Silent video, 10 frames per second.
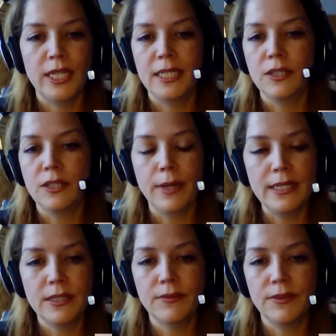and in the
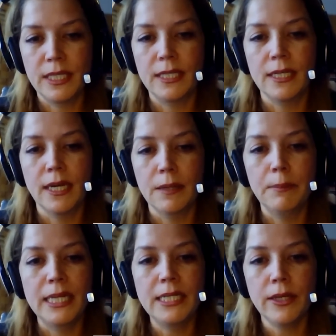rest of the
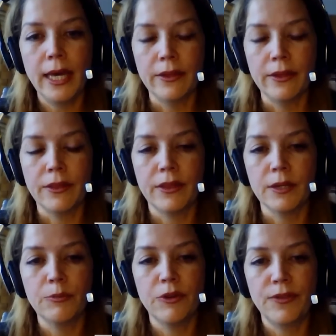mental health
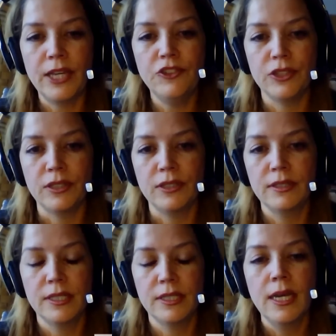
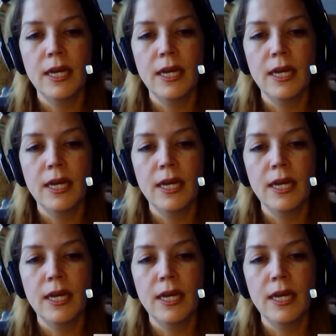professions